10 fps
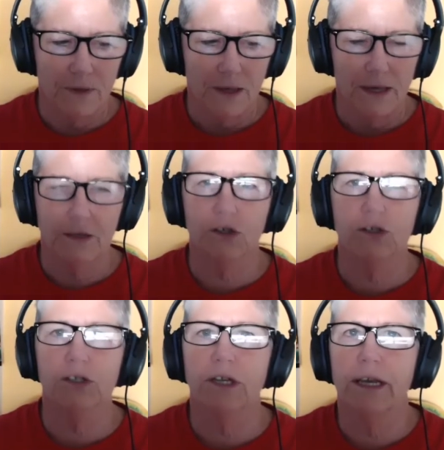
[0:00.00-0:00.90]
It
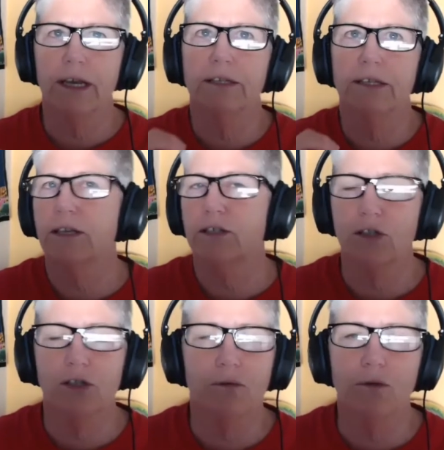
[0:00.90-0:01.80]
takes
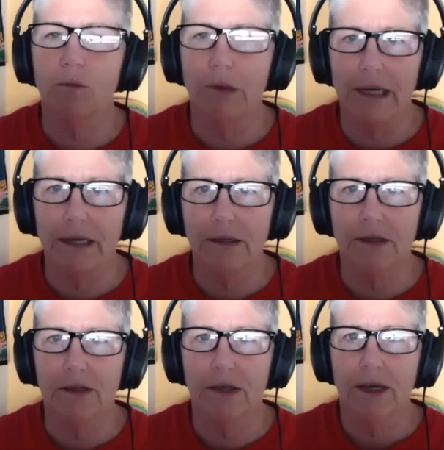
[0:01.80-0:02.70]
just a few
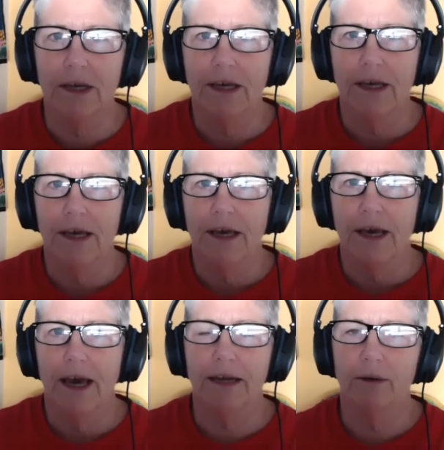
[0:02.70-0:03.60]
minutes,
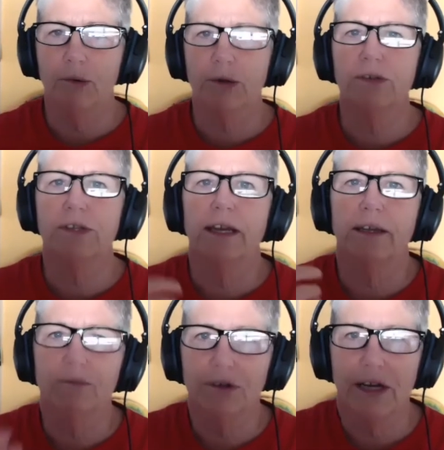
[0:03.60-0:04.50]
and it brings that
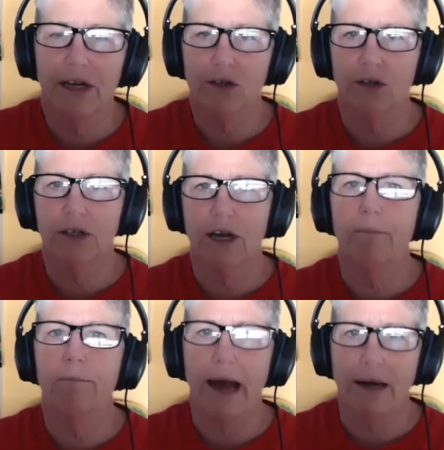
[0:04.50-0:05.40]
invitation to come
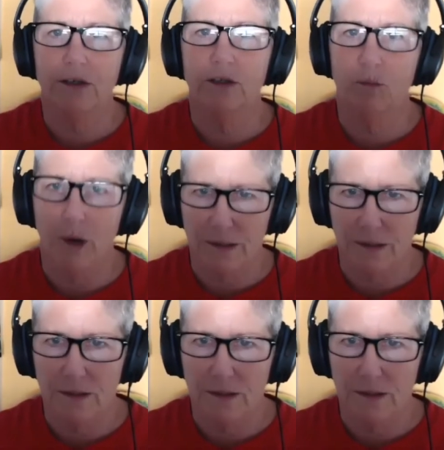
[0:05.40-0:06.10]
back to the present.